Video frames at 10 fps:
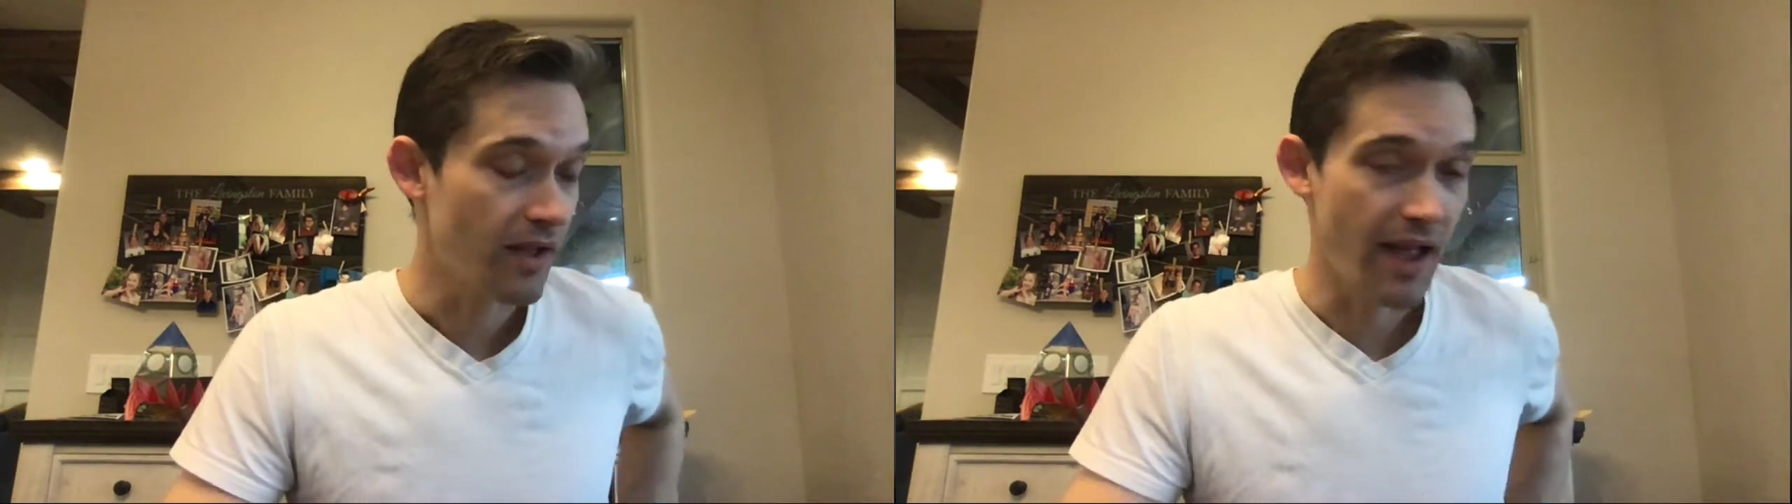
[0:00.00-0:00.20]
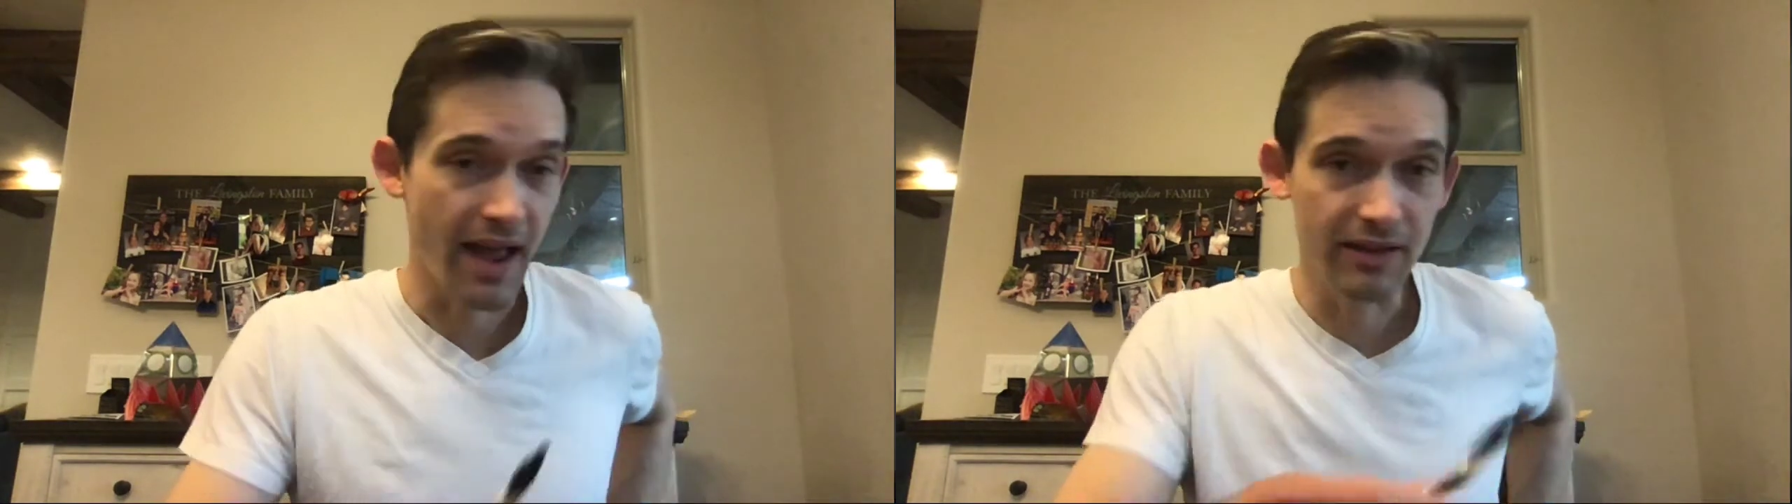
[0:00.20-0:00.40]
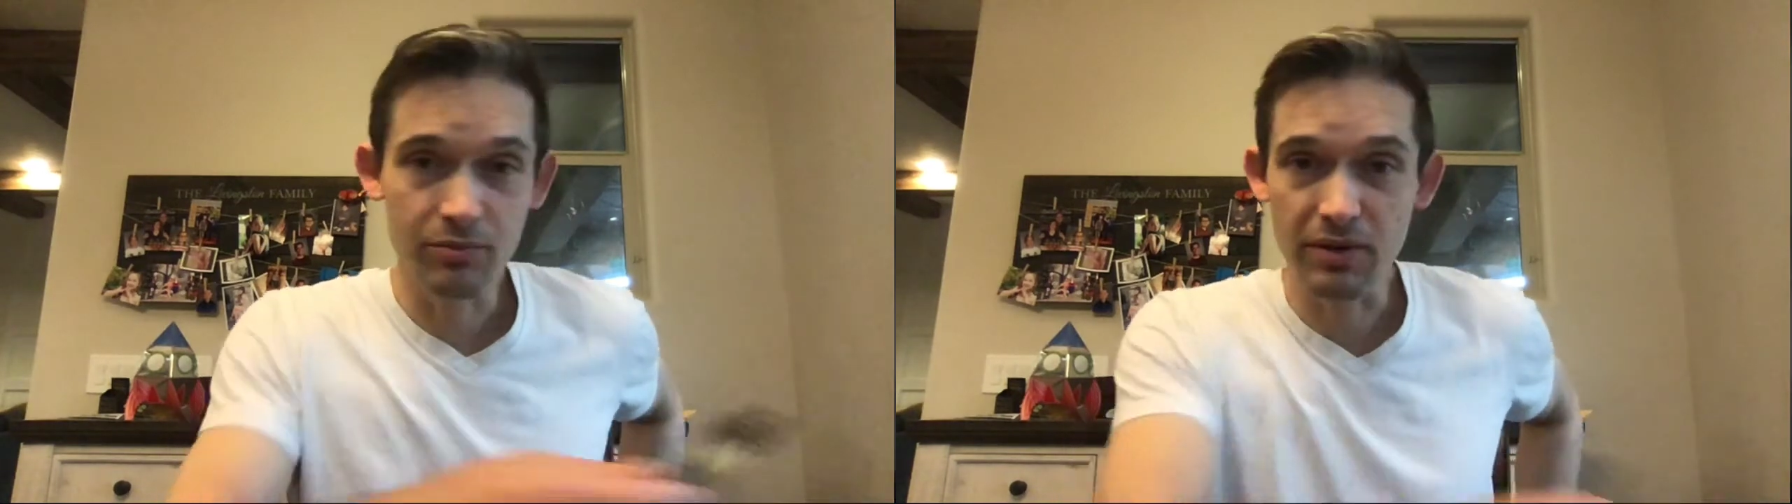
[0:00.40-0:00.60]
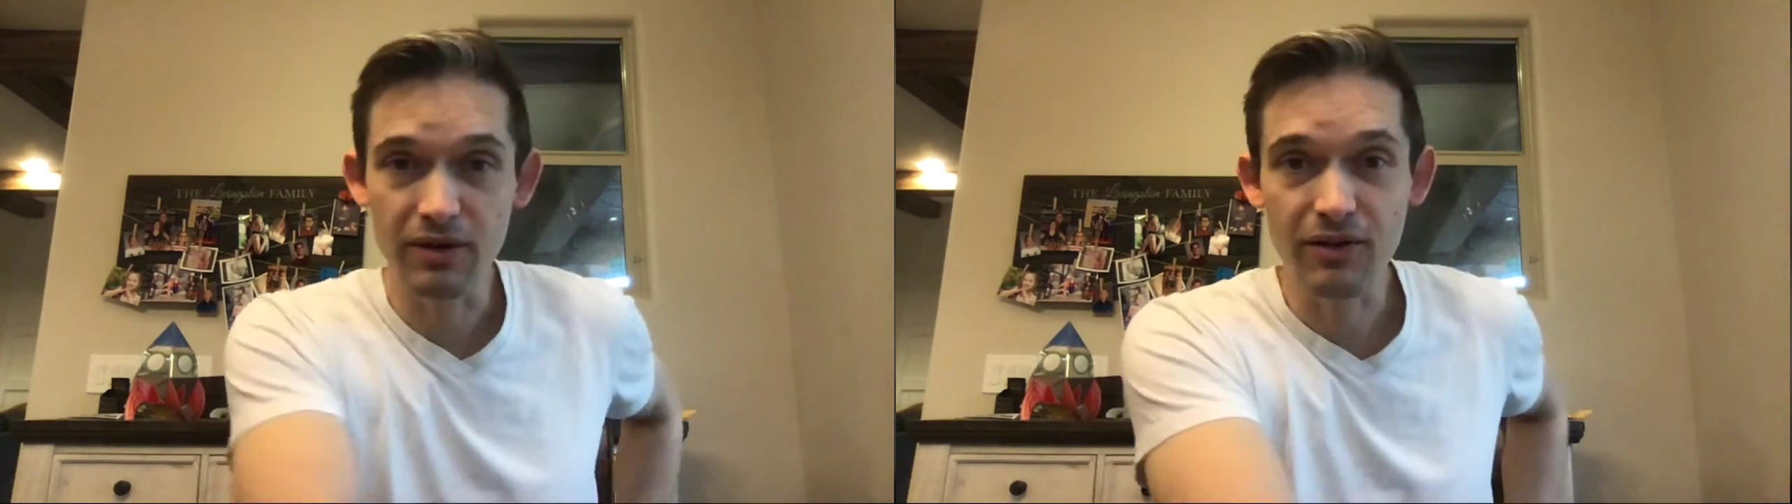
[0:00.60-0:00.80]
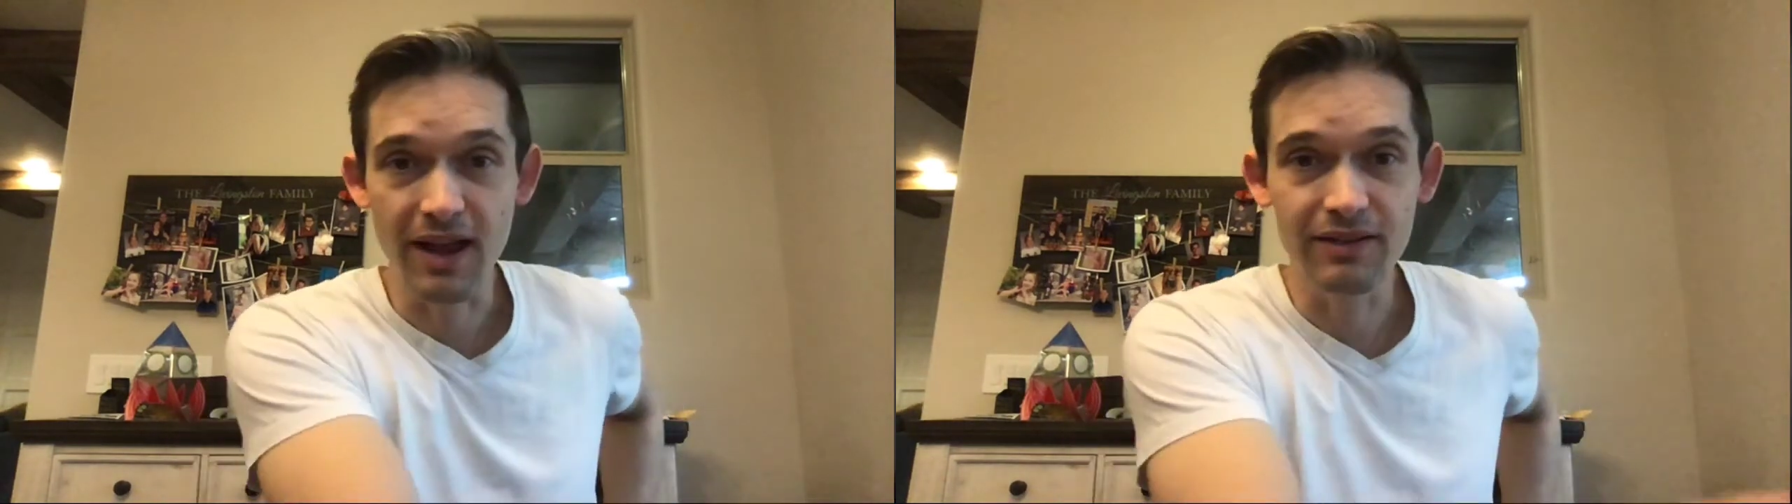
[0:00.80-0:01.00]
as
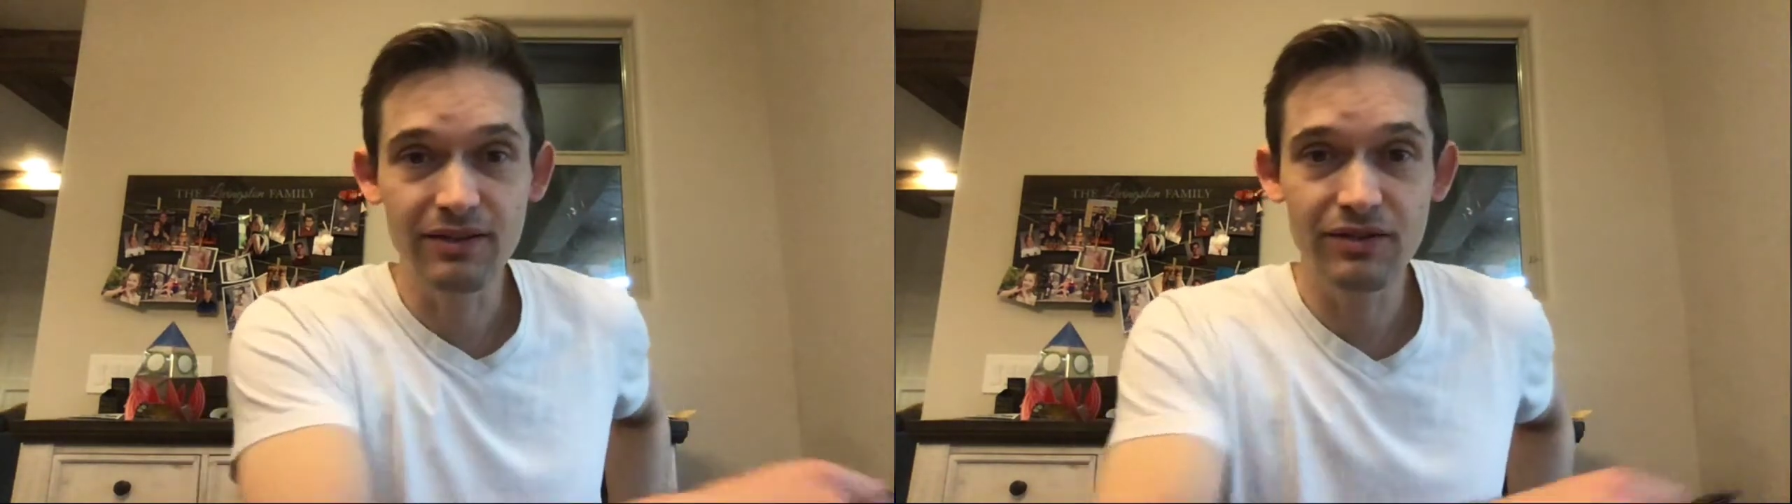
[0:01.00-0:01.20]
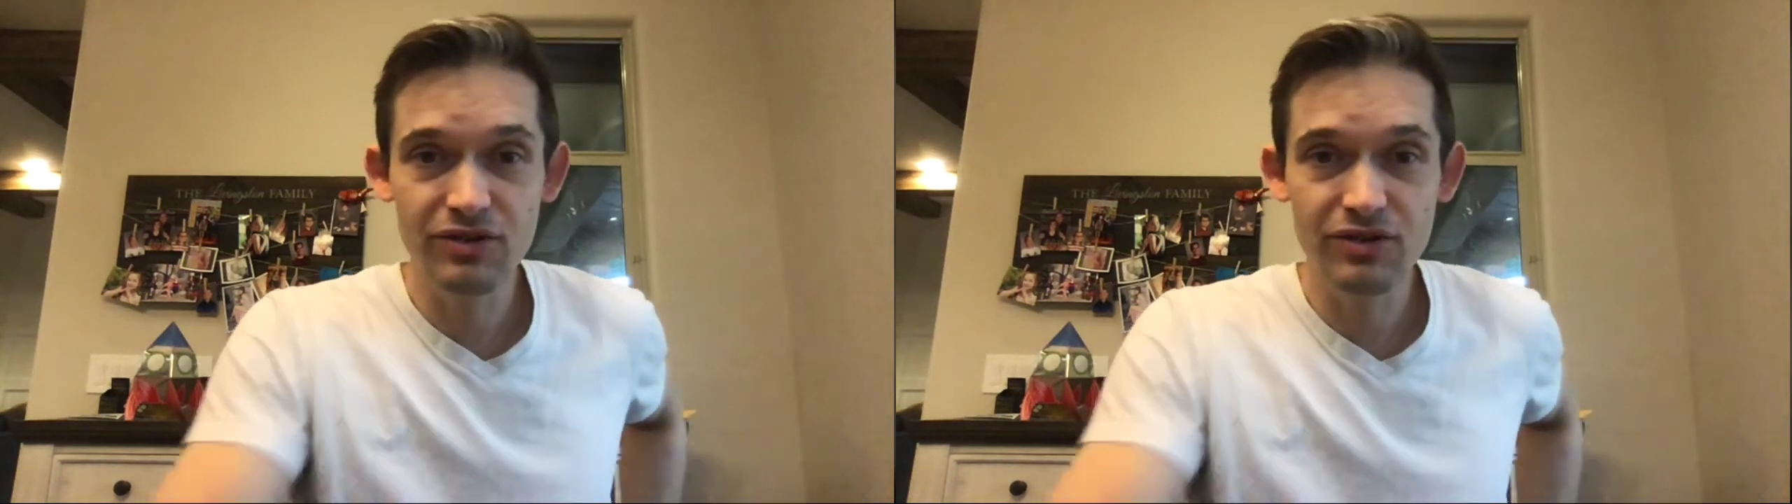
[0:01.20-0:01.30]
Peter ends this